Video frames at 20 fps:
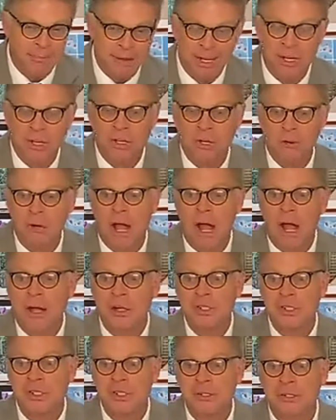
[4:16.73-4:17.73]
And the bigger the
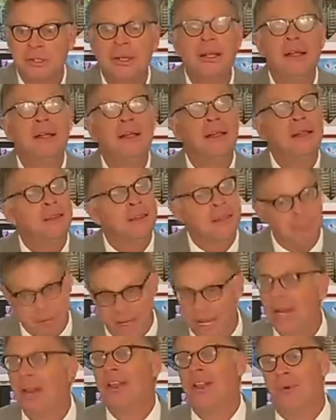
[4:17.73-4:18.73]
rocks,
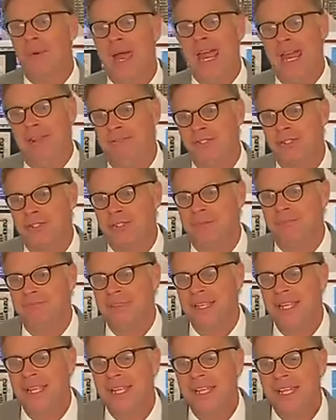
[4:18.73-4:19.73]
the bigger the
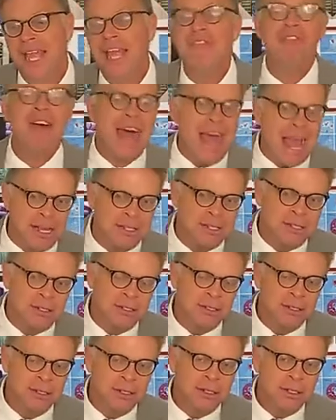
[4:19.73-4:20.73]
waves. In
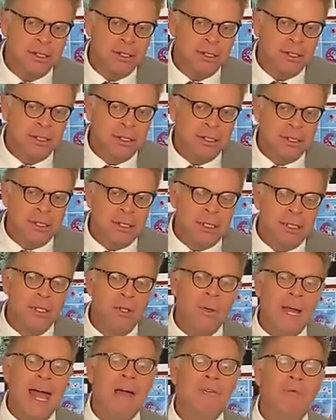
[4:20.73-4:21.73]
fact,
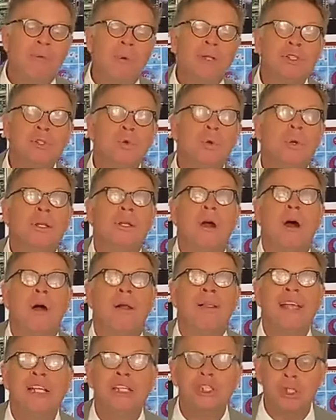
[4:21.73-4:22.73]
you have what you
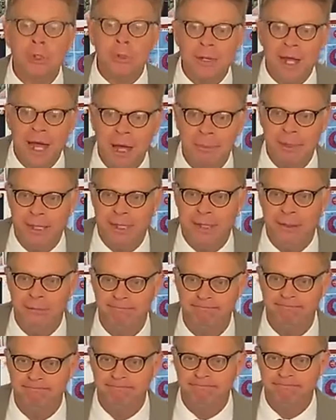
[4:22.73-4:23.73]
would call a
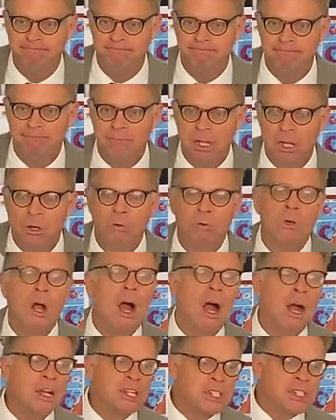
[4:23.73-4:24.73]
tsunami.
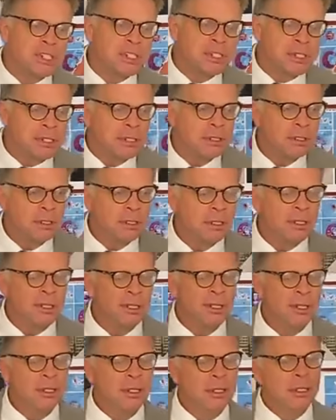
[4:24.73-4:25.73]
Rocks,
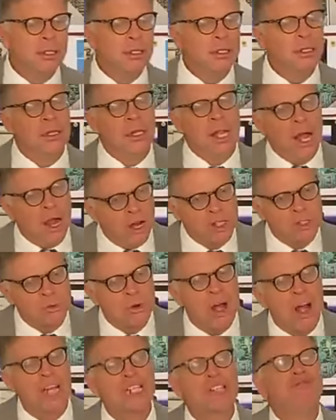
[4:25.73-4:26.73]

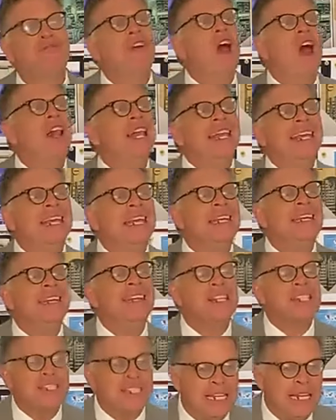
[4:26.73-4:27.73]
large rocks falling
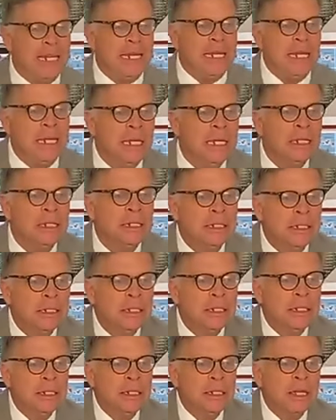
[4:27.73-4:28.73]
into the
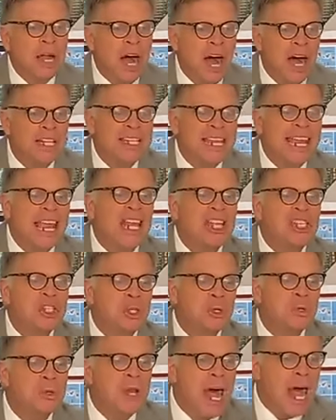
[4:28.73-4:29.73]
sea, causing
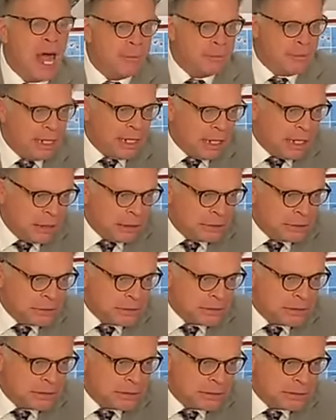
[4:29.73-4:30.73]
a
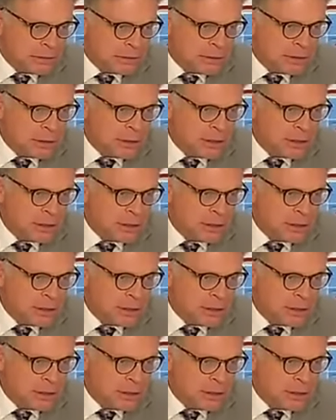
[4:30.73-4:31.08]
tsunami,